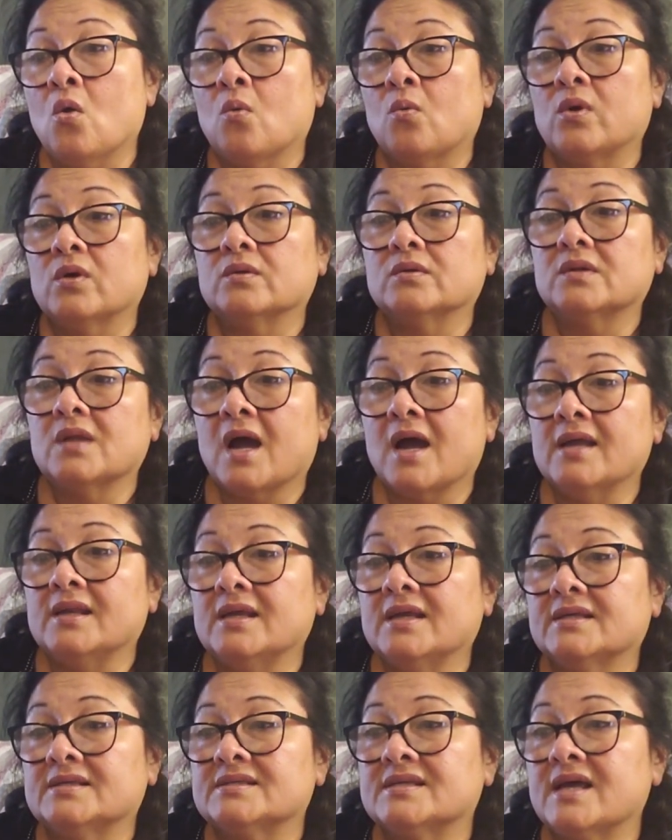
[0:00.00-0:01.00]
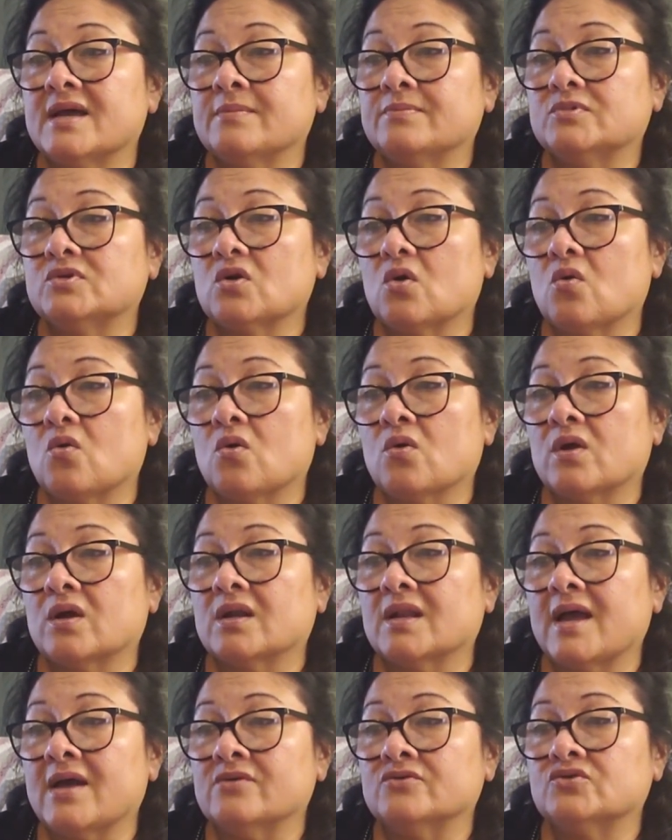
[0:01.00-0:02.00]
will not accept or
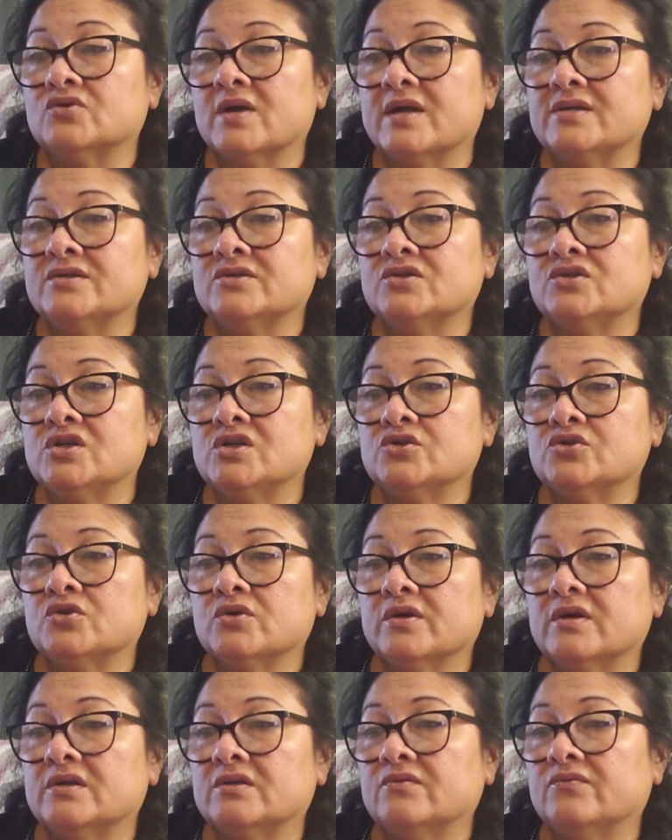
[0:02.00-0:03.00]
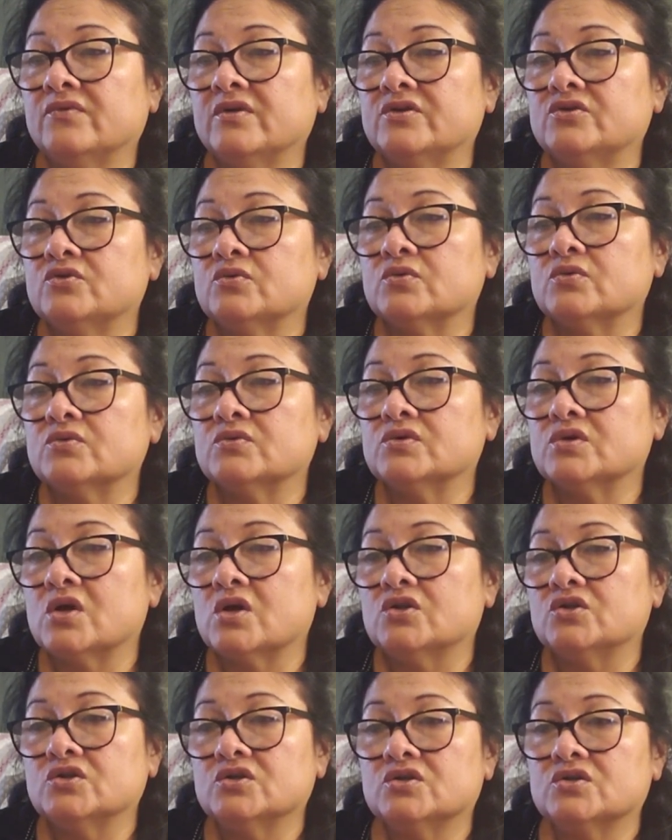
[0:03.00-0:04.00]
allow transgender individuals
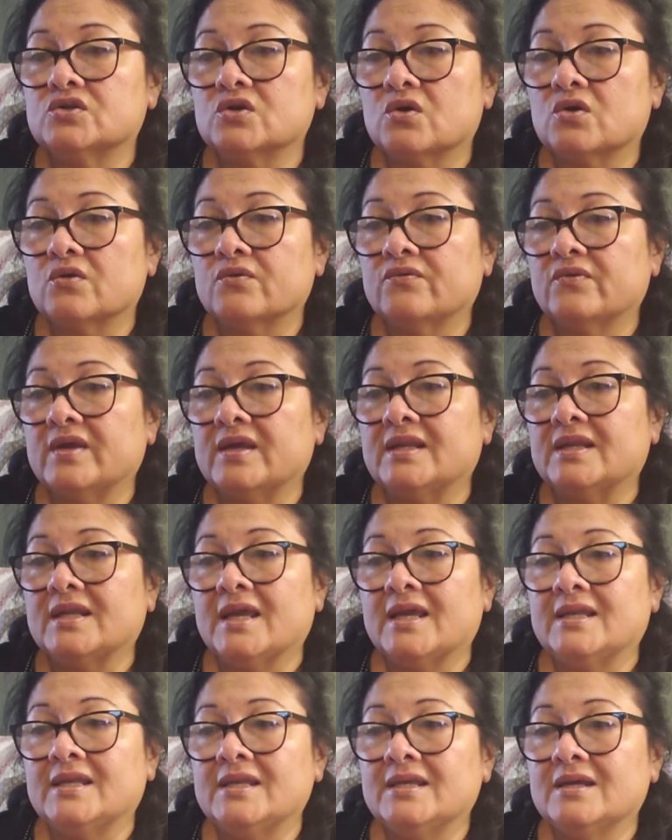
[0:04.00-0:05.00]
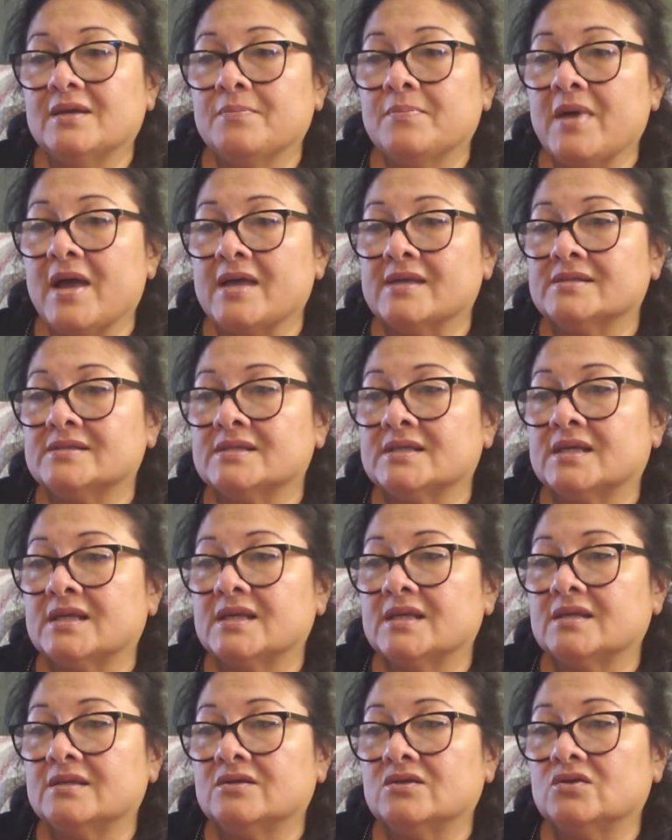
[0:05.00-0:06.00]
to serve in any
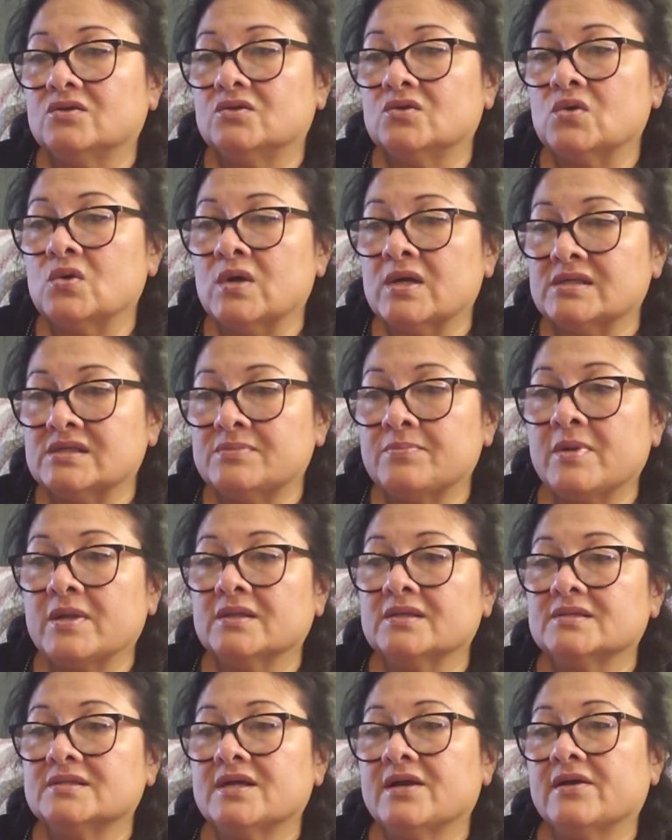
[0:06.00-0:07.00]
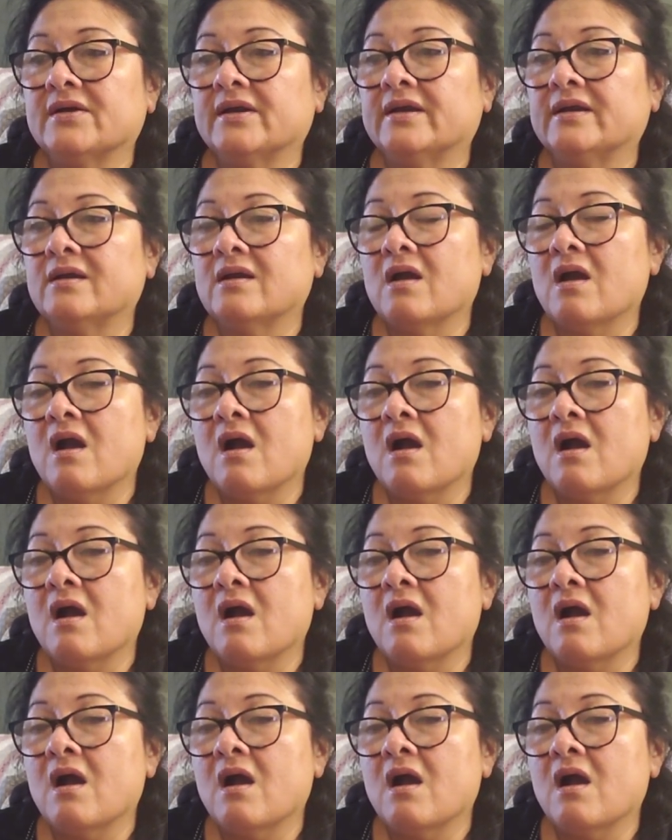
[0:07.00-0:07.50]
capacity in the U.S. military.